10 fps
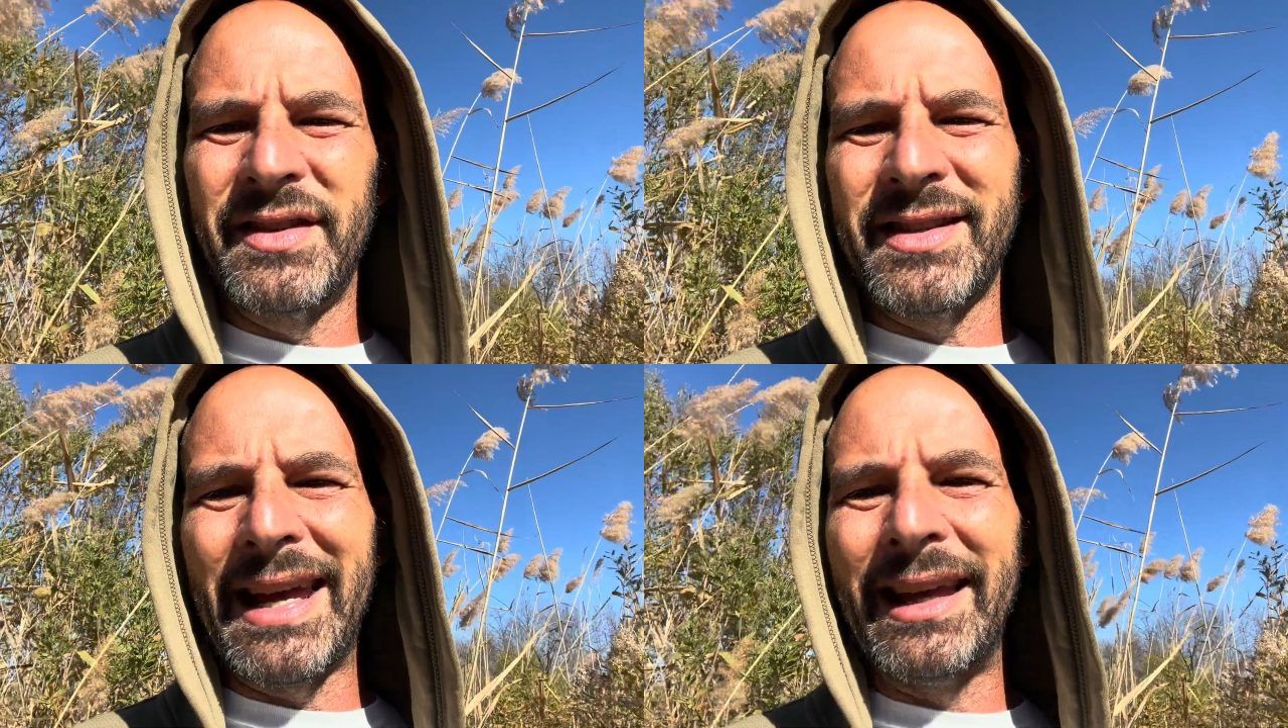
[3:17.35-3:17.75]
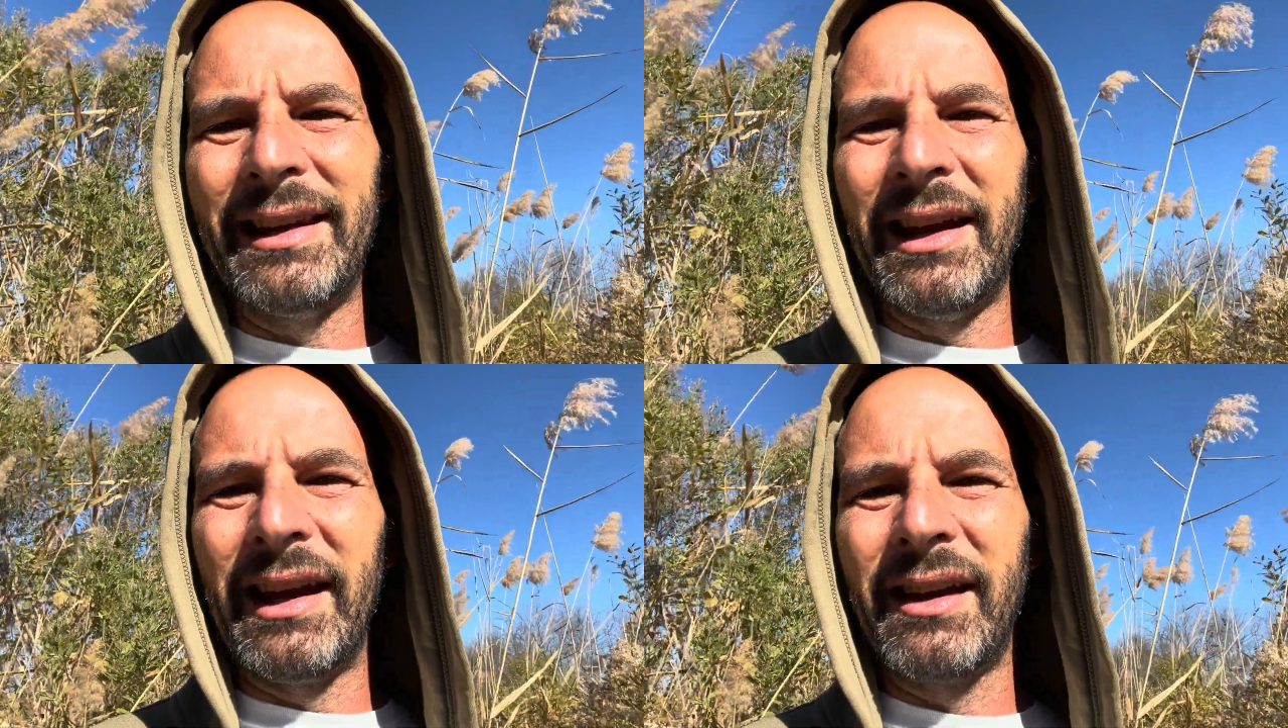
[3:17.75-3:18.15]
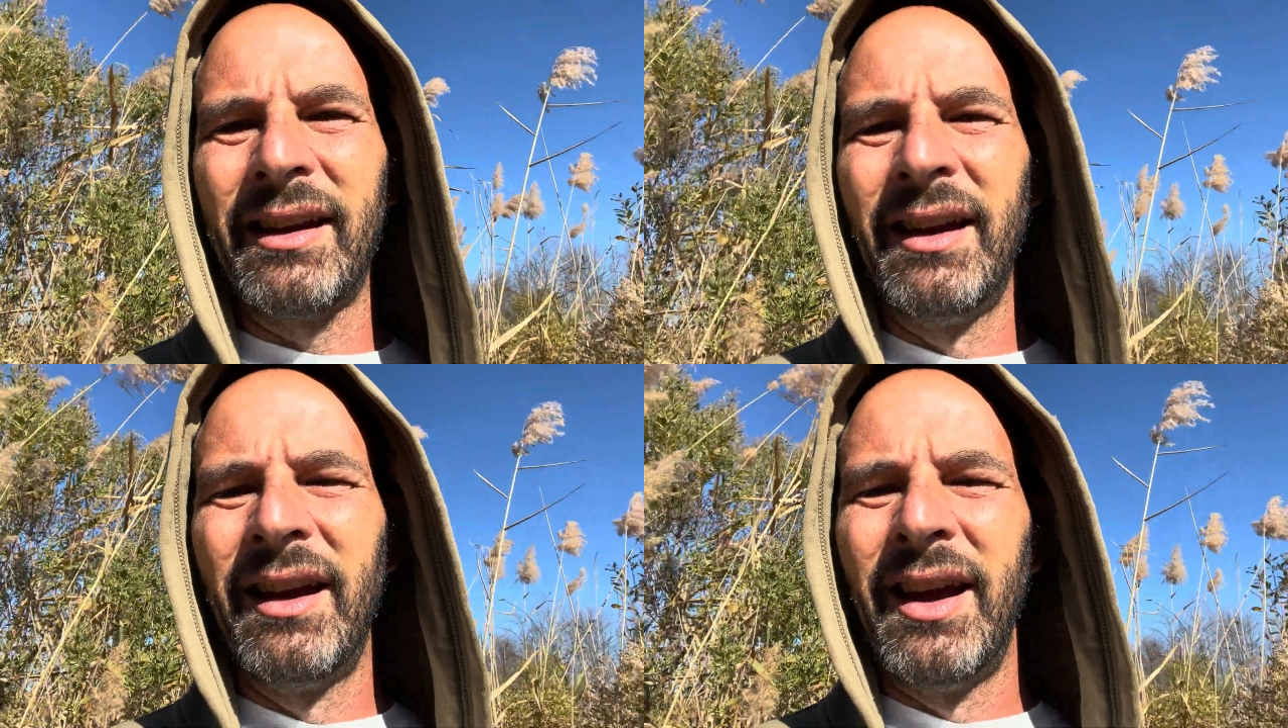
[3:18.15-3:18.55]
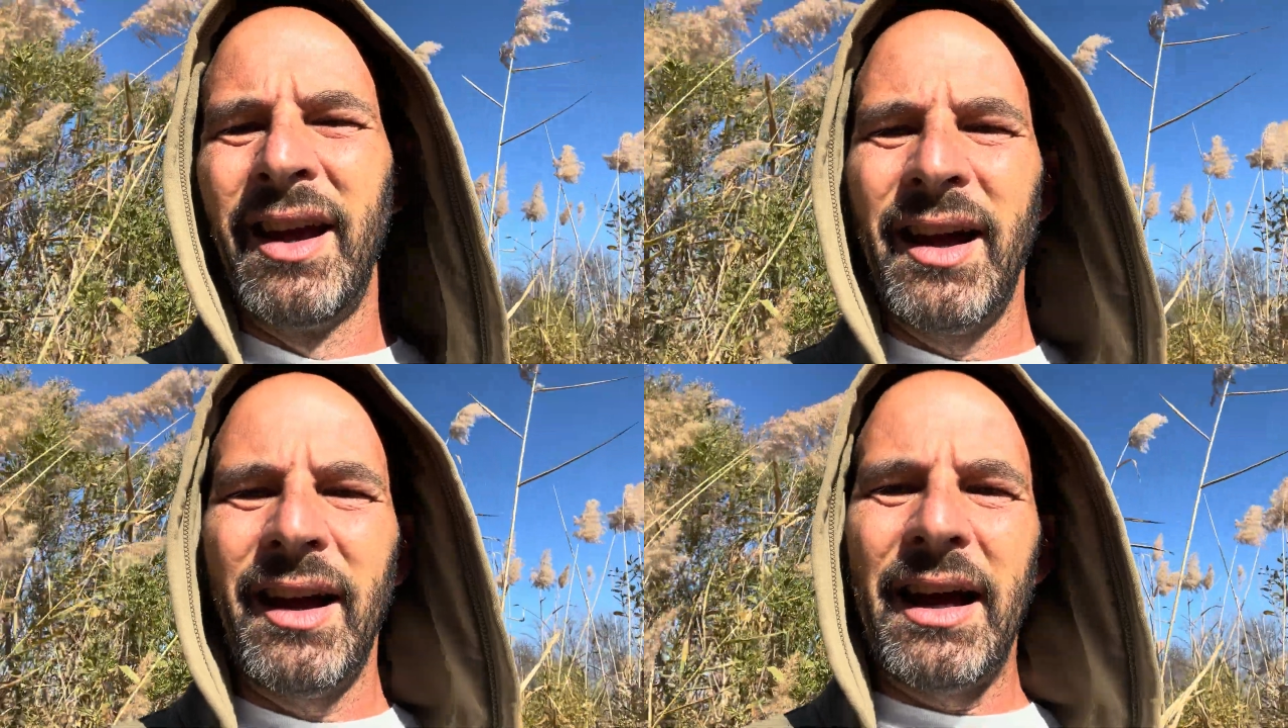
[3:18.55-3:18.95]
say
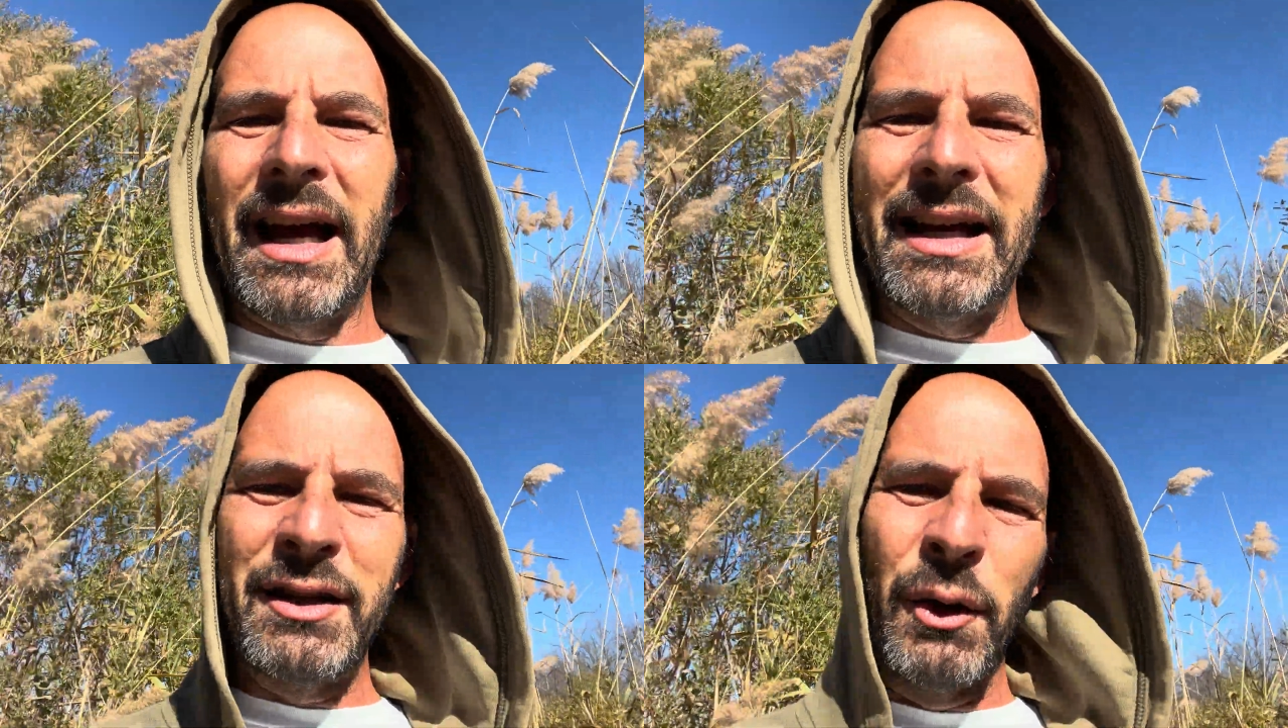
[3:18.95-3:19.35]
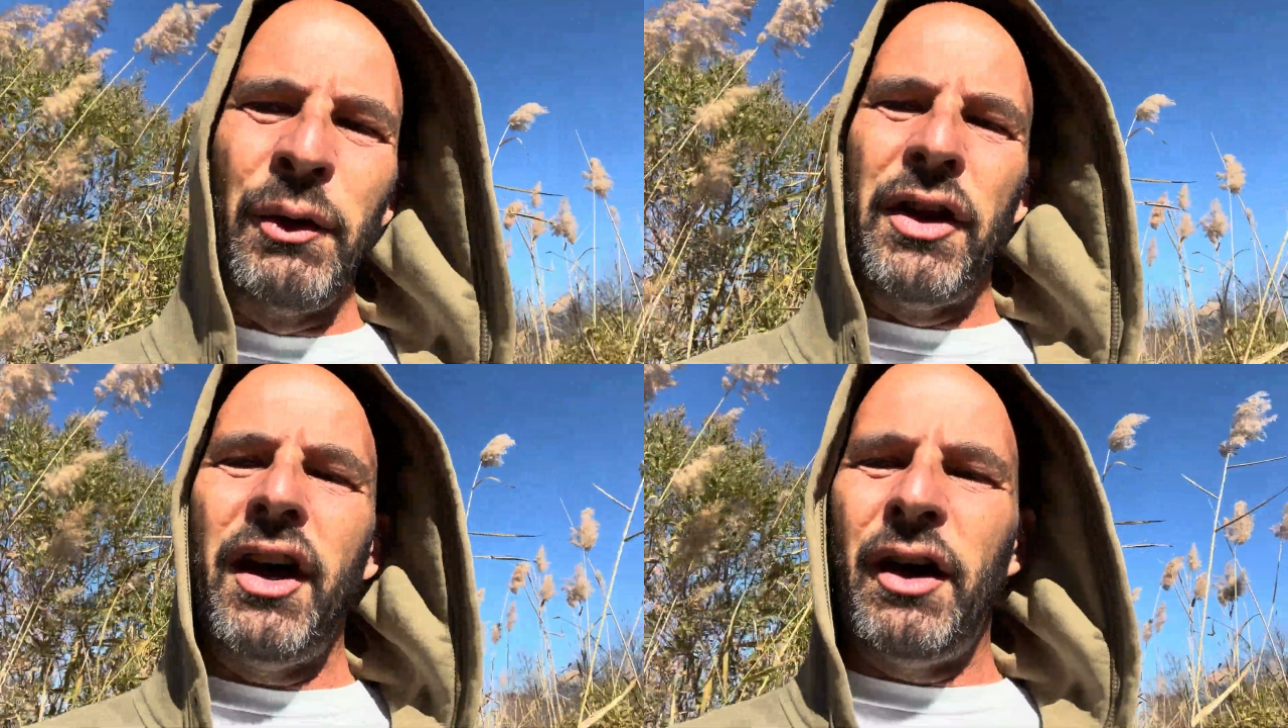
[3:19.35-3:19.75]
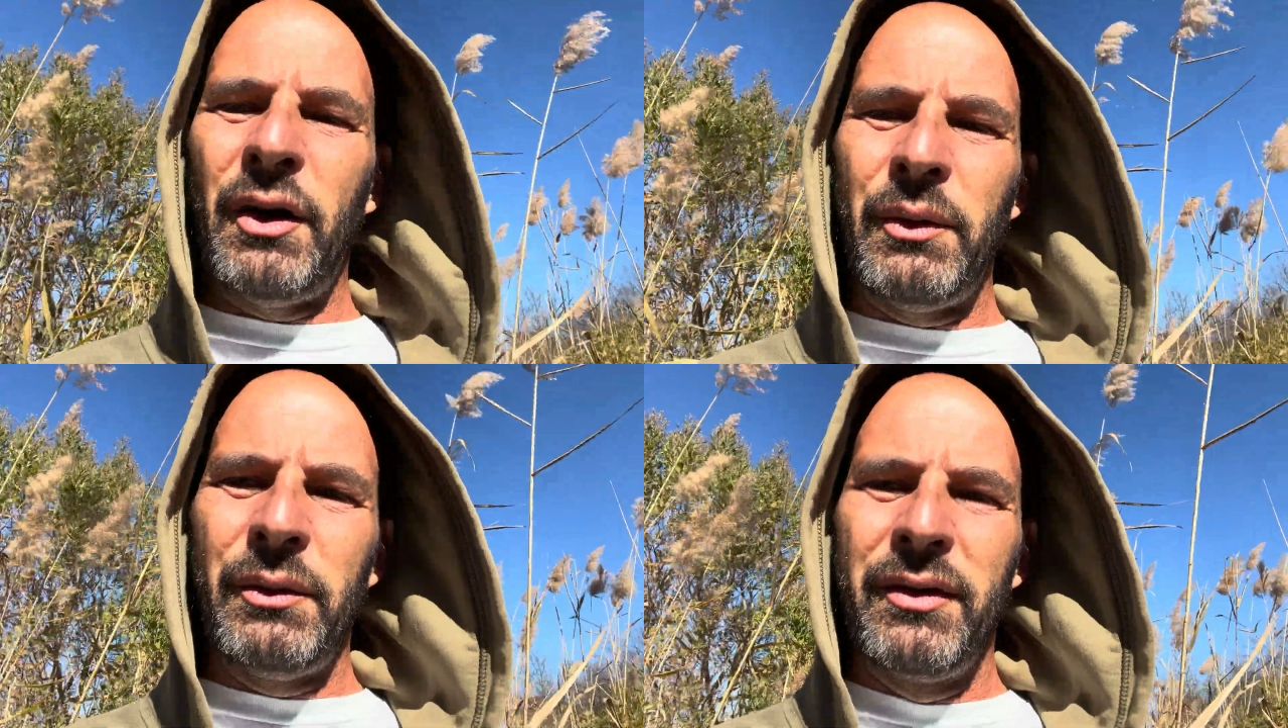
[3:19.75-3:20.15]
I don't know.